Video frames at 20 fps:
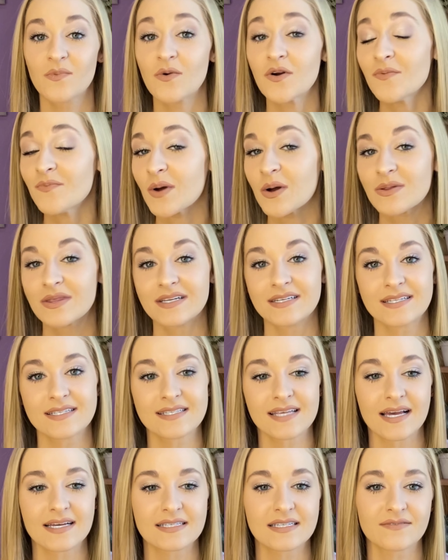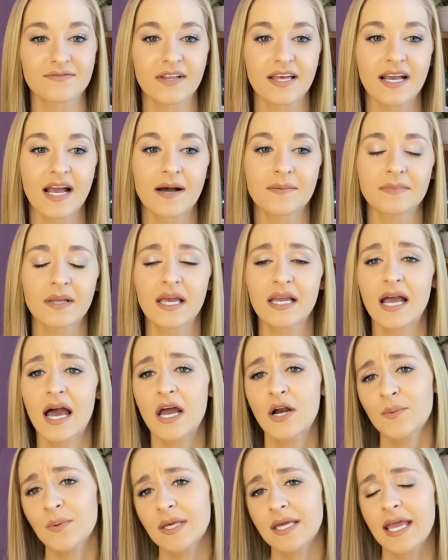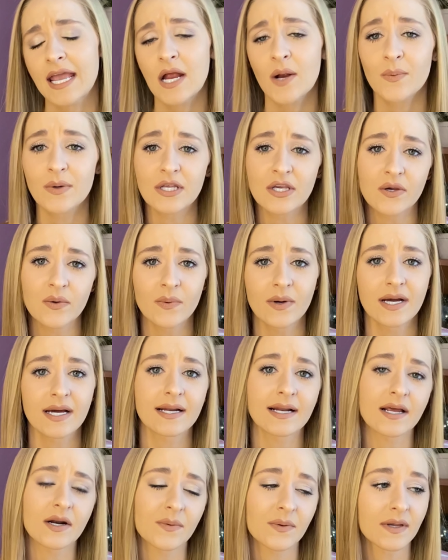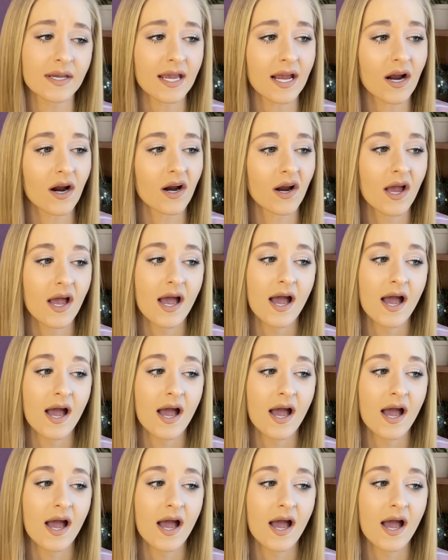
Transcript: We're both indecisive. Like I'm like, I don't really care. What do you want? I don't really care.